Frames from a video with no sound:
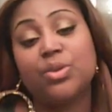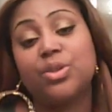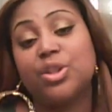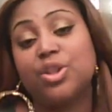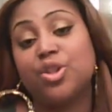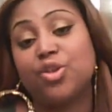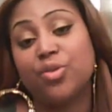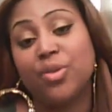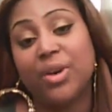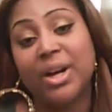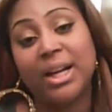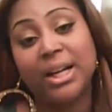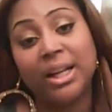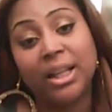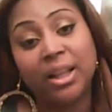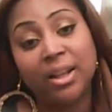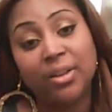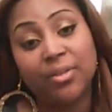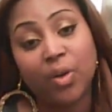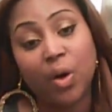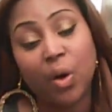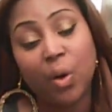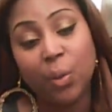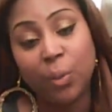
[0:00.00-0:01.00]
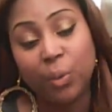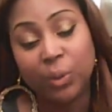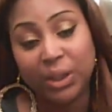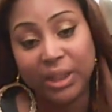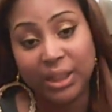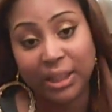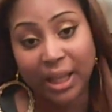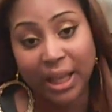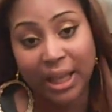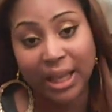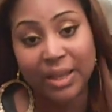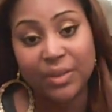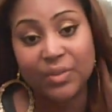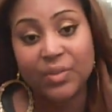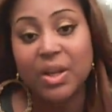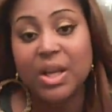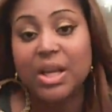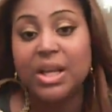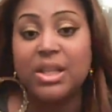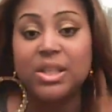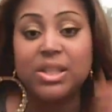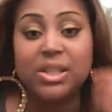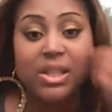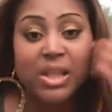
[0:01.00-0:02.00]
Those that are trying to live right,
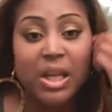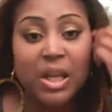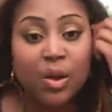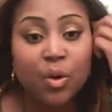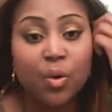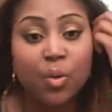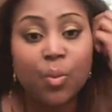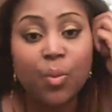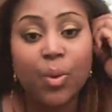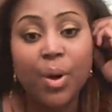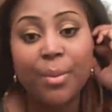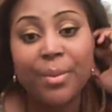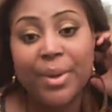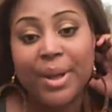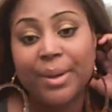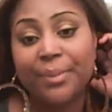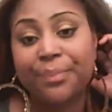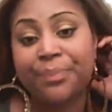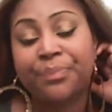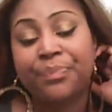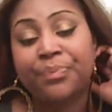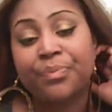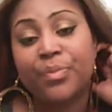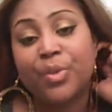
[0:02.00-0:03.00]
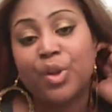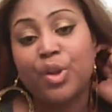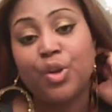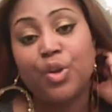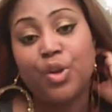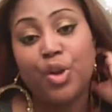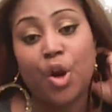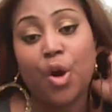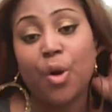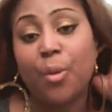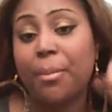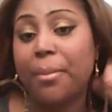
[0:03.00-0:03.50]
those that are trying to live a holy life.